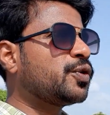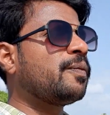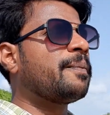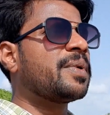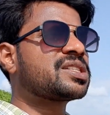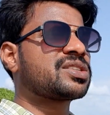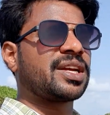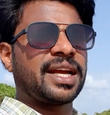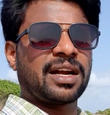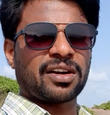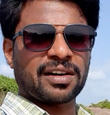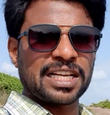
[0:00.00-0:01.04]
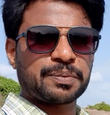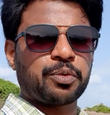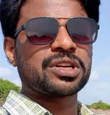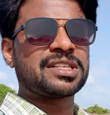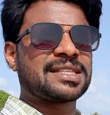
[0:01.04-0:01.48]
must get a
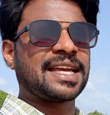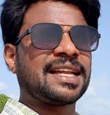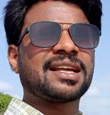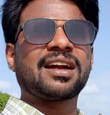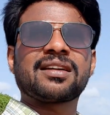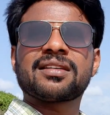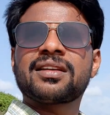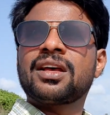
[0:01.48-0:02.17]
response saying that